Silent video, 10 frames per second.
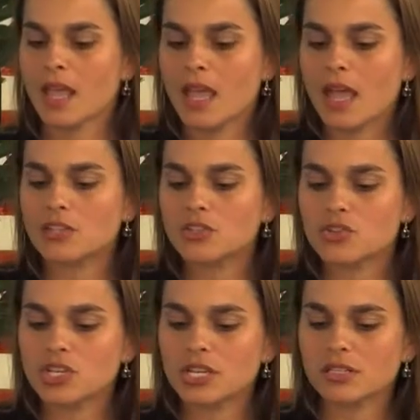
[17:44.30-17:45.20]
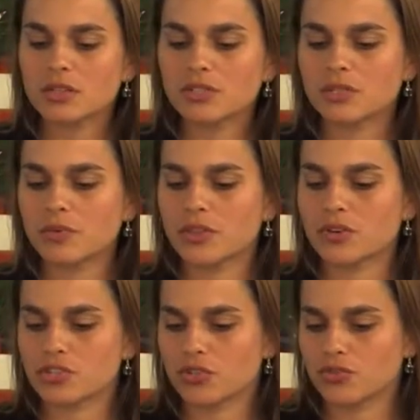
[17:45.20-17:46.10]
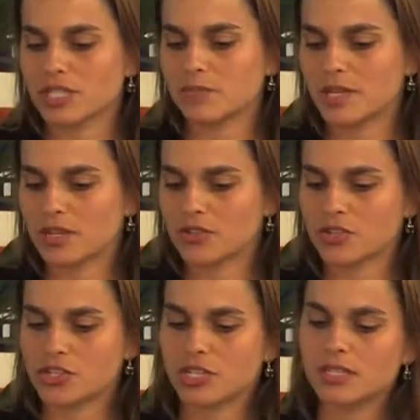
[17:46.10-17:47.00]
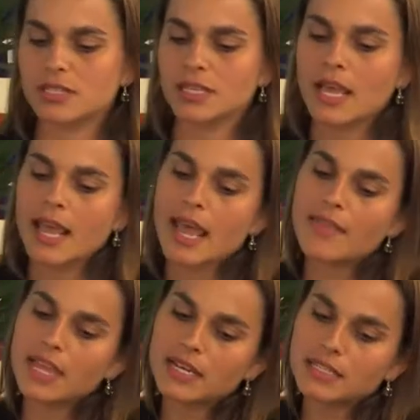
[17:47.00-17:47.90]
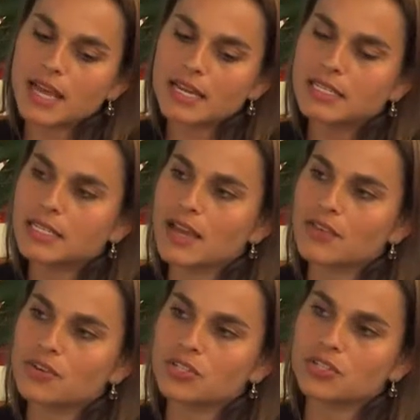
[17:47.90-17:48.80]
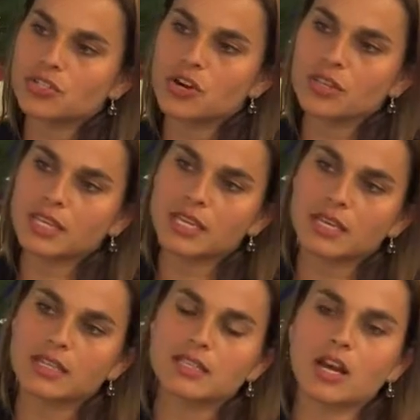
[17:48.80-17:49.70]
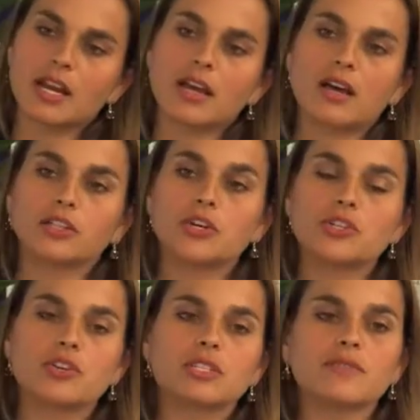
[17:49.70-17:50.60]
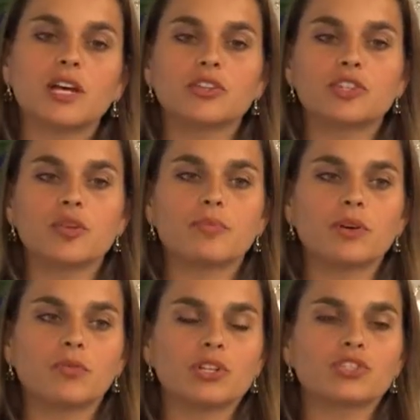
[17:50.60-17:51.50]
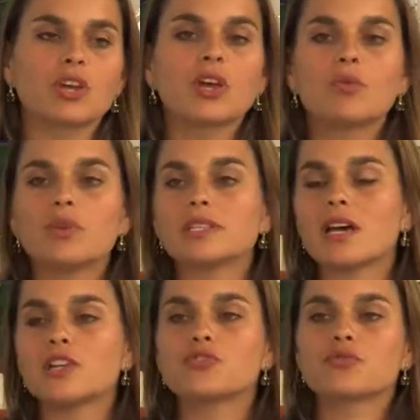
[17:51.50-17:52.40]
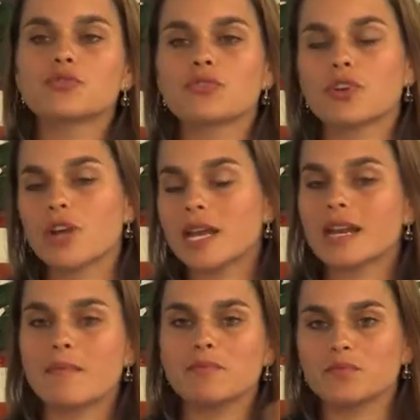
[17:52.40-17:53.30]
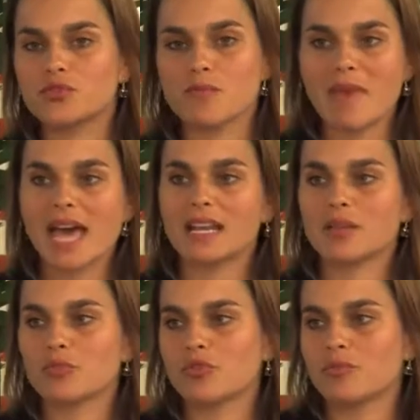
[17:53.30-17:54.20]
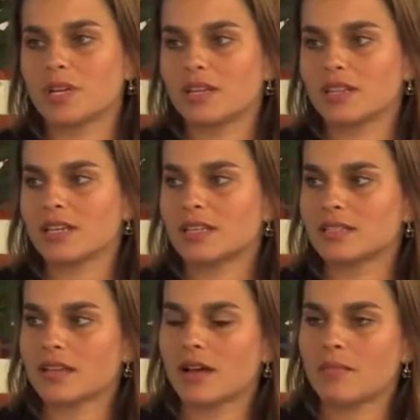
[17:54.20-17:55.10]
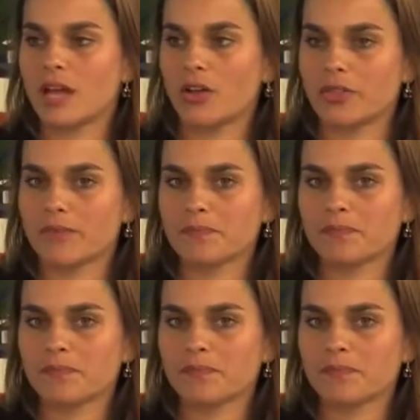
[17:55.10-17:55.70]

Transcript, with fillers: And so she consulted with her children's pediatricians, and they decided together to start the kids on a low dose of L-DOPA, which was a, created a dramatic improvement in the kids' um, health.